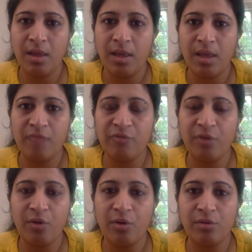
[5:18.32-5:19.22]
if
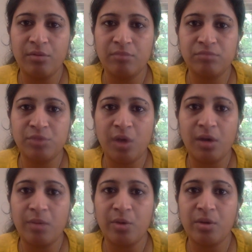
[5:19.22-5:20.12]
you're going to talk
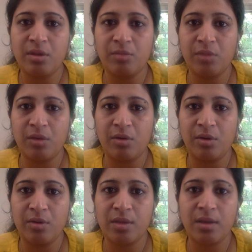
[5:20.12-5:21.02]
about something on
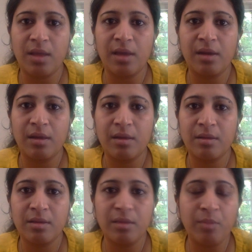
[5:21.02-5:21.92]
your slide,
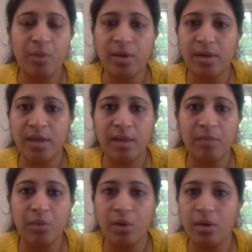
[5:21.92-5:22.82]
say point A,
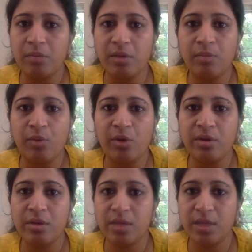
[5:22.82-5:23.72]
point B, point
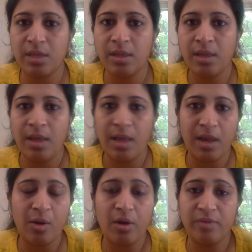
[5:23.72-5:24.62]
C,
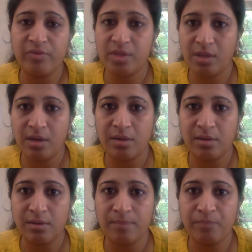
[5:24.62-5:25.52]
and all of a
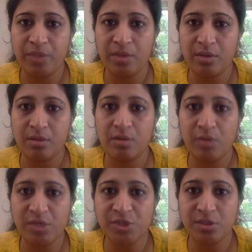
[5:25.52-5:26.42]
sudden there is a
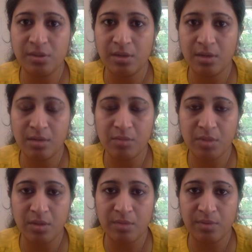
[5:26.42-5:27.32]
question that comes
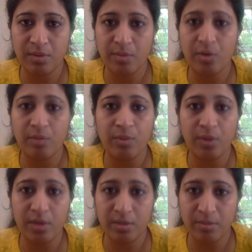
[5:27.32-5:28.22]
up about
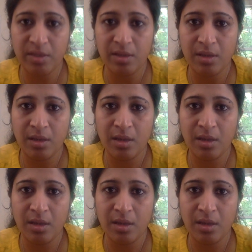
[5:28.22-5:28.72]
point B,